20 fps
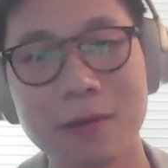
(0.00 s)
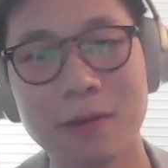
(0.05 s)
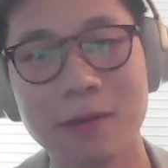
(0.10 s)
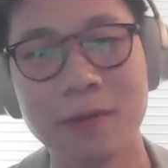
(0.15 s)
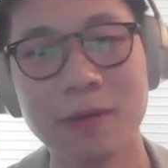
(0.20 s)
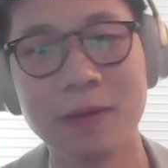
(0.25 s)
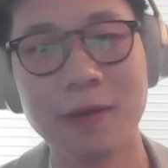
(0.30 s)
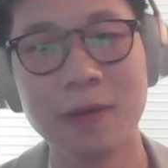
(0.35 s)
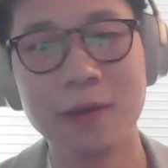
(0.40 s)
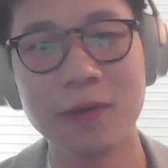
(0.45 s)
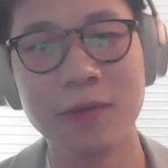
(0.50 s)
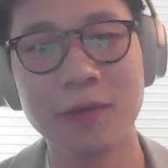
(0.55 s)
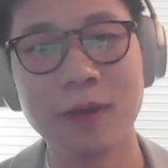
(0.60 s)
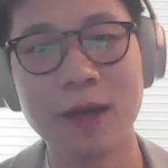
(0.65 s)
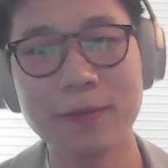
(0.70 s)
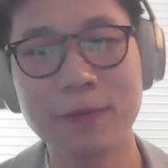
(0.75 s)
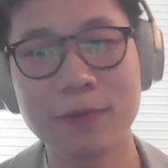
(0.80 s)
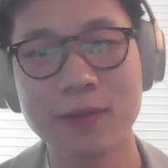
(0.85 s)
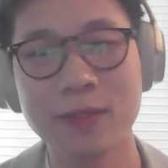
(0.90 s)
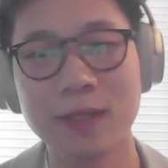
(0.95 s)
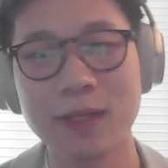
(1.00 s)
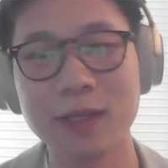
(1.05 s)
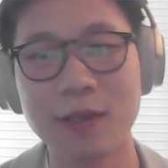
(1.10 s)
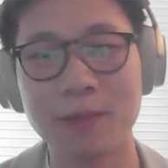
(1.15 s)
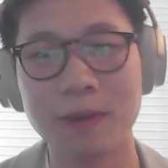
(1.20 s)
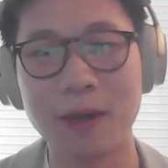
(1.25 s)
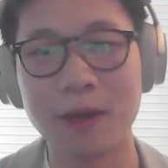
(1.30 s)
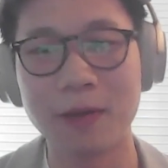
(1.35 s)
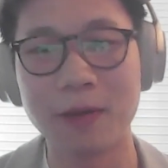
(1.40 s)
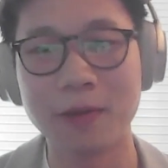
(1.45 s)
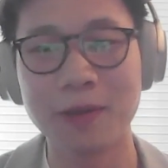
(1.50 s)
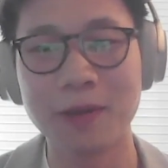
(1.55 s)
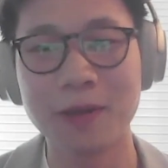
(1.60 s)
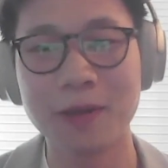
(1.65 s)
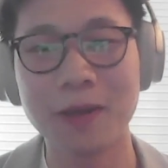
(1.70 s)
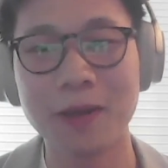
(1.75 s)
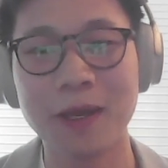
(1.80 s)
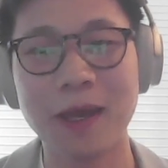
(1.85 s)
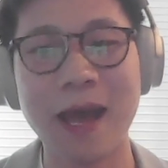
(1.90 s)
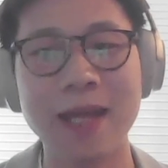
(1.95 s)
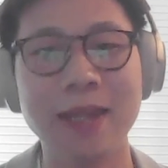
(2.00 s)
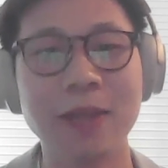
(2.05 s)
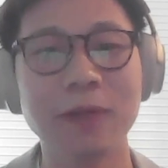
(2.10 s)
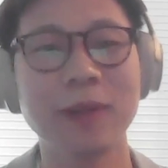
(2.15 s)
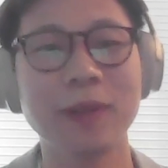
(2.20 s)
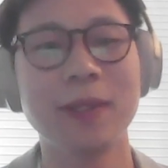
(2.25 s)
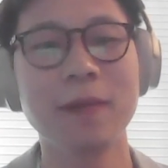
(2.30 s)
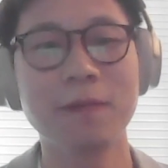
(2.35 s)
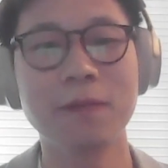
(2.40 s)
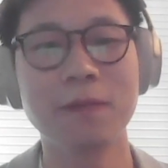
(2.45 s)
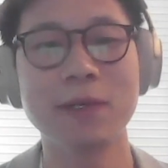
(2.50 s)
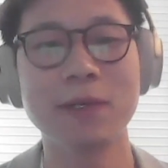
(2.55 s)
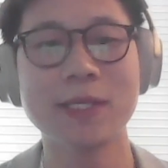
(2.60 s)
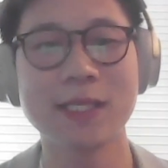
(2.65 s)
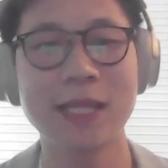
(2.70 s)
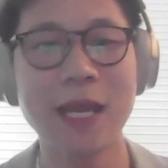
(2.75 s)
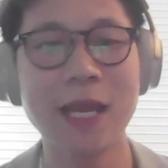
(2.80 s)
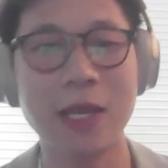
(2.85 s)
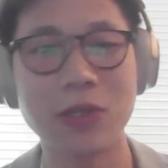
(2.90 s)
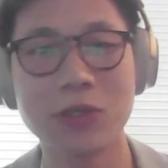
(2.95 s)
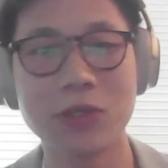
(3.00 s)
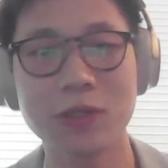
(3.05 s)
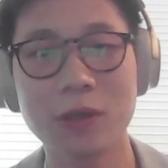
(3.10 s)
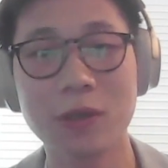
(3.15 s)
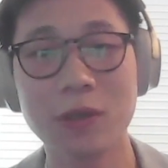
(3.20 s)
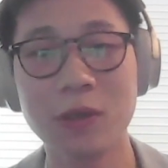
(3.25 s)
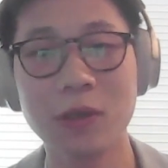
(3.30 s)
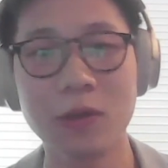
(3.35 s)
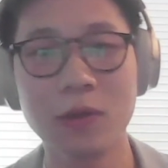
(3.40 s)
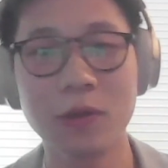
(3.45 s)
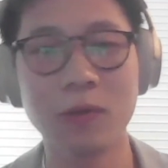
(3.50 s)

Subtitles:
as well. You have to think about at a different stage,